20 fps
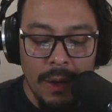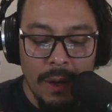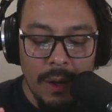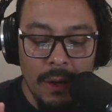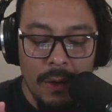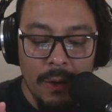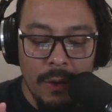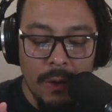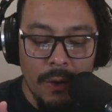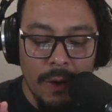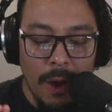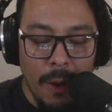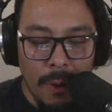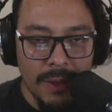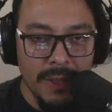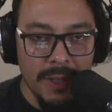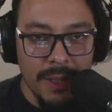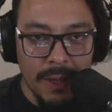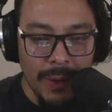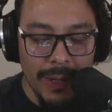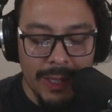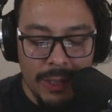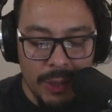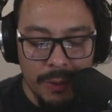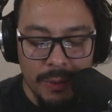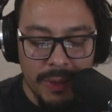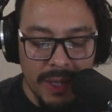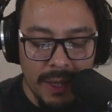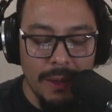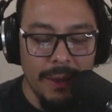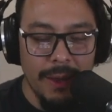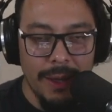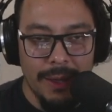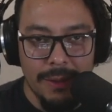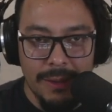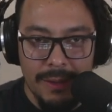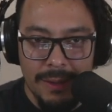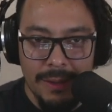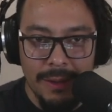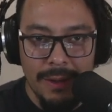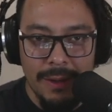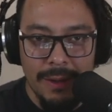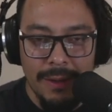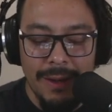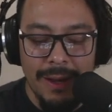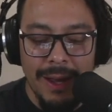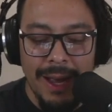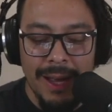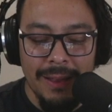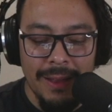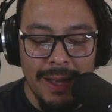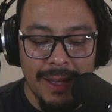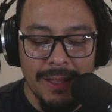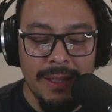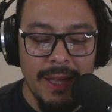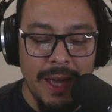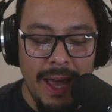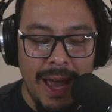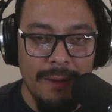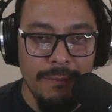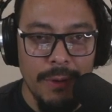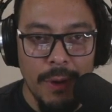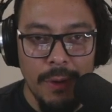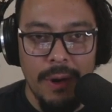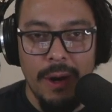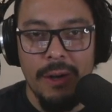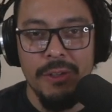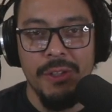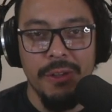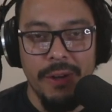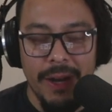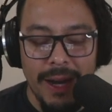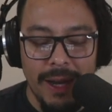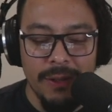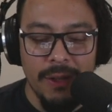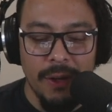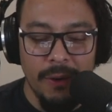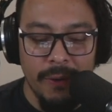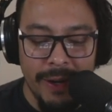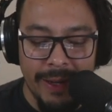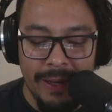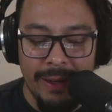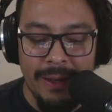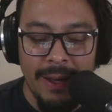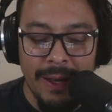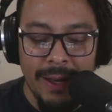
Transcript: No one's going to kill this unless they have no cards in their hands already.